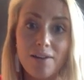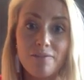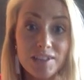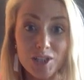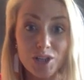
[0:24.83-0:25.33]

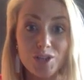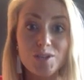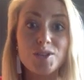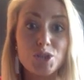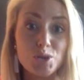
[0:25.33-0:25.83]

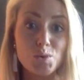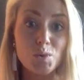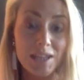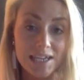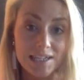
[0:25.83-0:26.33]
visitors to
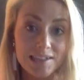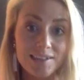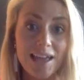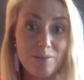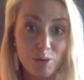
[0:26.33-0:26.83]

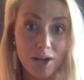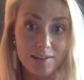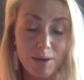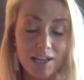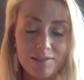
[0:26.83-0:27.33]
leads and
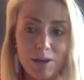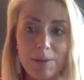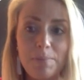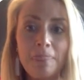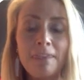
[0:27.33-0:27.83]
prospects,
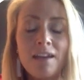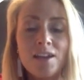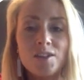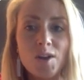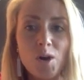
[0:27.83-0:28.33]
right?
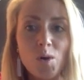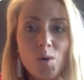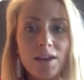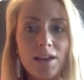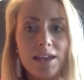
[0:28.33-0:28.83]

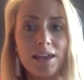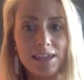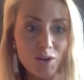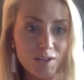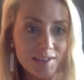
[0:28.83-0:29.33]
So
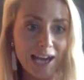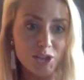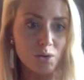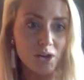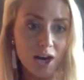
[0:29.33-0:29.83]
here is the
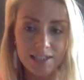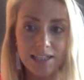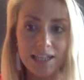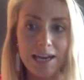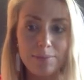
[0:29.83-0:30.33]
actual
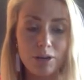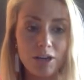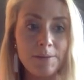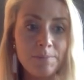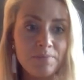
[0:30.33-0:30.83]
content
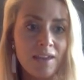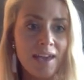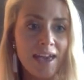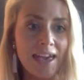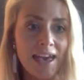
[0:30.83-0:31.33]
library.
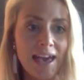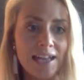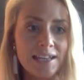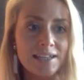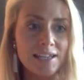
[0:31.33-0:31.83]

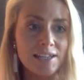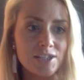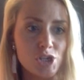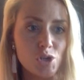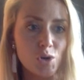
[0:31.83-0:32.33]
And
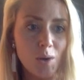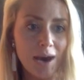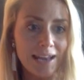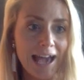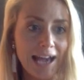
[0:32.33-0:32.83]
to show you
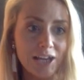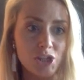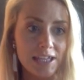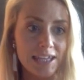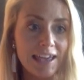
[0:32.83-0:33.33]
how to
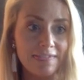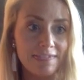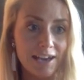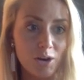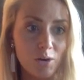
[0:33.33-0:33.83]
actually get
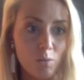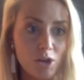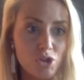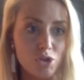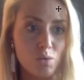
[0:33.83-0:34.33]
there
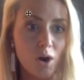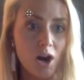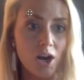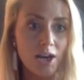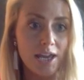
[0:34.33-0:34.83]
once you are